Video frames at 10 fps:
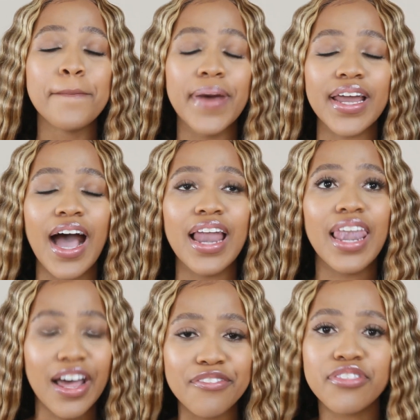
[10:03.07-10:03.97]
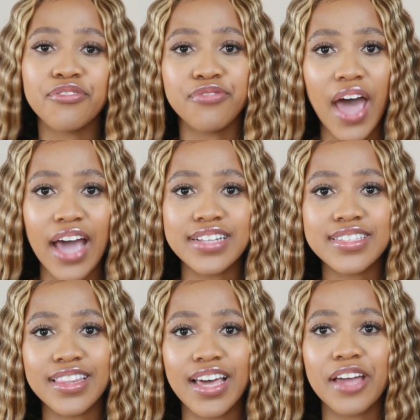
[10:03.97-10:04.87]
But I love the
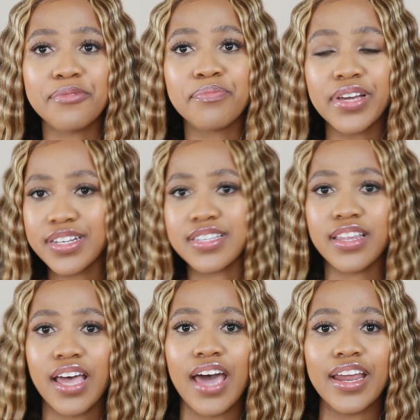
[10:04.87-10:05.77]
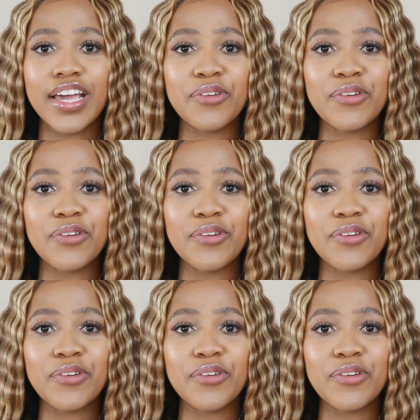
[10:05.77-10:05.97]
fact that because of that,